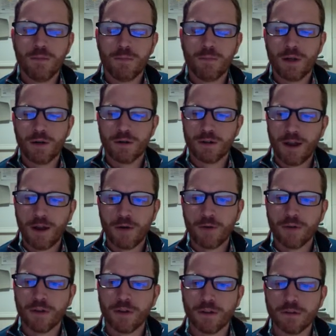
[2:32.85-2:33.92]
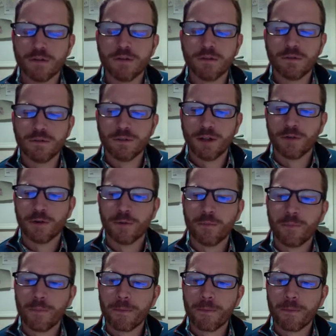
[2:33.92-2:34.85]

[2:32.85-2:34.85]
better now than never.